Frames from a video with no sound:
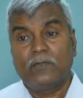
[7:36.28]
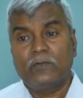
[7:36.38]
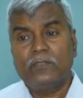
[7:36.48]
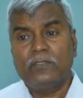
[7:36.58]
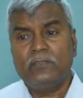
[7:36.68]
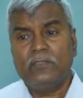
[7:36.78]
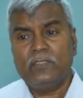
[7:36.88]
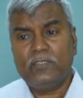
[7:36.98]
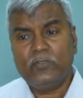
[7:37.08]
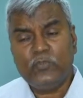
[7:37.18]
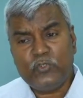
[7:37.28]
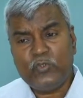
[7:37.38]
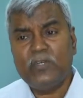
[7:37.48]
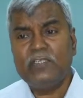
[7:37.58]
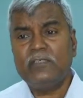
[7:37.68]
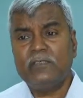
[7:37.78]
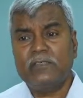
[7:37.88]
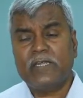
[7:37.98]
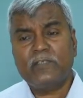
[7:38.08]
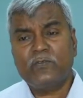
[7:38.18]
we usually
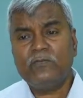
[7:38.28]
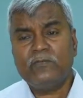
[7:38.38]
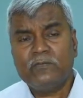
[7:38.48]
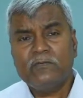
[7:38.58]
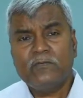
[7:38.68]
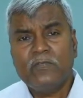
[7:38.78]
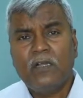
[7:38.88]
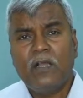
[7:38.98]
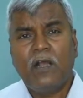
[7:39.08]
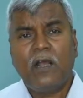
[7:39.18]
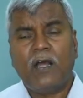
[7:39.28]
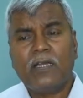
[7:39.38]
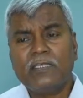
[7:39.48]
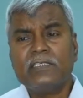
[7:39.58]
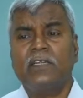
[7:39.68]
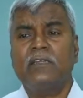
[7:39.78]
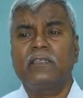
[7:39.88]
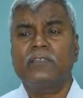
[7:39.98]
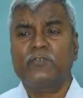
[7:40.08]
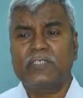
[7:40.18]
try to understand
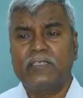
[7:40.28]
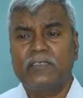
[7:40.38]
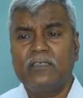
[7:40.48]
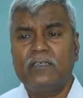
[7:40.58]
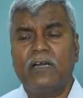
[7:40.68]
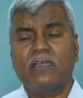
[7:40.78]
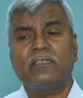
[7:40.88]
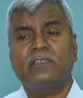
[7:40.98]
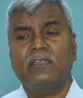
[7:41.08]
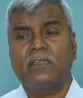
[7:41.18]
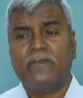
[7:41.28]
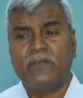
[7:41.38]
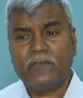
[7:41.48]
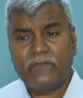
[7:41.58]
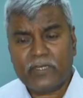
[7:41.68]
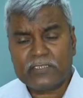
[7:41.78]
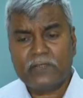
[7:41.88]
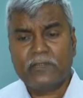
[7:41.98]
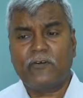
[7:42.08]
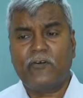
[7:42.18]
the society, understand the function
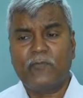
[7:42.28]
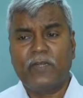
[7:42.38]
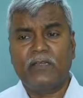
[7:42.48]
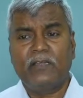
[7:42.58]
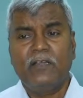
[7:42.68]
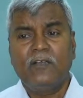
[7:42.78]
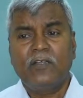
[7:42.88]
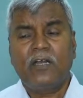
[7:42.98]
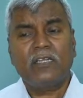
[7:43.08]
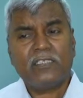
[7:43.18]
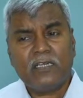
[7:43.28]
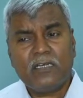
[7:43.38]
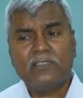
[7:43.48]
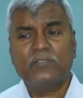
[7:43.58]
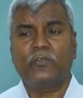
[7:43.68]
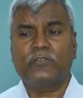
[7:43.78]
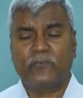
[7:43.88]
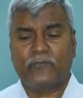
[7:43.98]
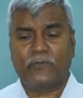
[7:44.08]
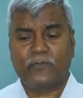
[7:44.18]
of the government, understand so on and
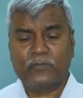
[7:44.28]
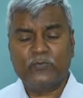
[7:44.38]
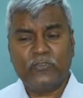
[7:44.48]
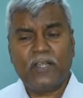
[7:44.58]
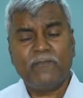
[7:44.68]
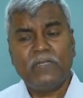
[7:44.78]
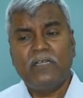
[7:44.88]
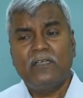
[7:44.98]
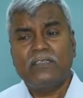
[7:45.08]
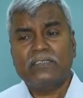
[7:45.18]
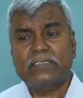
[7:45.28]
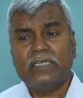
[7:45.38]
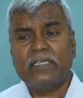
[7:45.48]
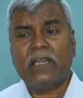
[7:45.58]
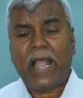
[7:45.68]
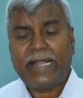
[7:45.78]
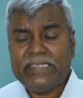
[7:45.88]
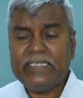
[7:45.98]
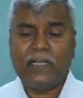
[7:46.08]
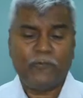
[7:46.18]
so forth. So we should have certain
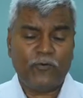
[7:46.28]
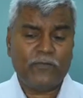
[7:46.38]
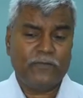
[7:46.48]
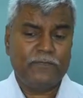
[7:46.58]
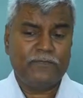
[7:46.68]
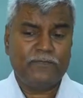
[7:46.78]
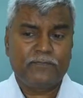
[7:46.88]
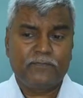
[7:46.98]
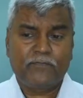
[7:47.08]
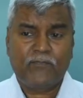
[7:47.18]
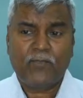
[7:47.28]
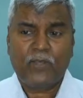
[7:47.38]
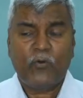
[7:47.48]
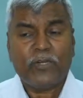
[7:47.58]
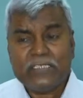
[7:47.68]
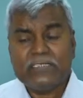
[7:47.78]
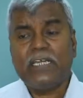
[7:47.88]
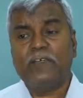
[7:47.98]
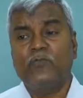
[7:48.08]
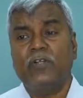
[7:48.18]
idea about what is
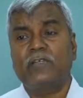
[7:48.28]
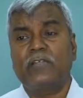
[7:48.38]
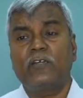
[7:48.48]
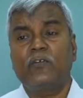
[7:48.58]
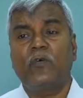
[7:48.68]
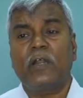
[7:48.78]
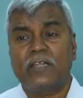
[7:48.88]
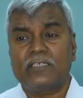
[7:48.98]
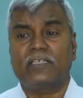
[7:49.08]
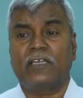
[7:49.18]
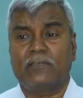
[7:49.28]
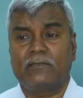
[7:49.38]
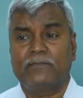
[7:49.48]
that we are trying to understand,